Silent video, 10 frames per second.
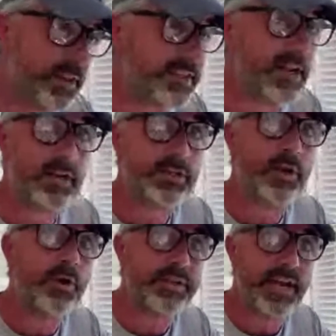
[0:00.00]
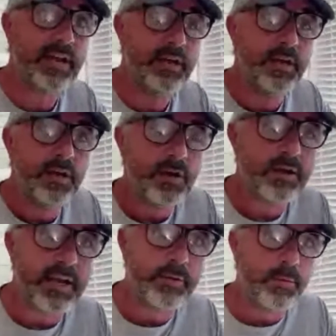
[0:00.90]
And the seller goes, oh, okay,
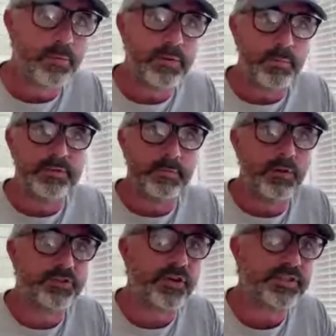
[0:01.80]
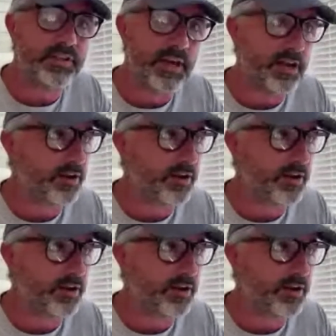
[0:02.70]
we'll trust you then.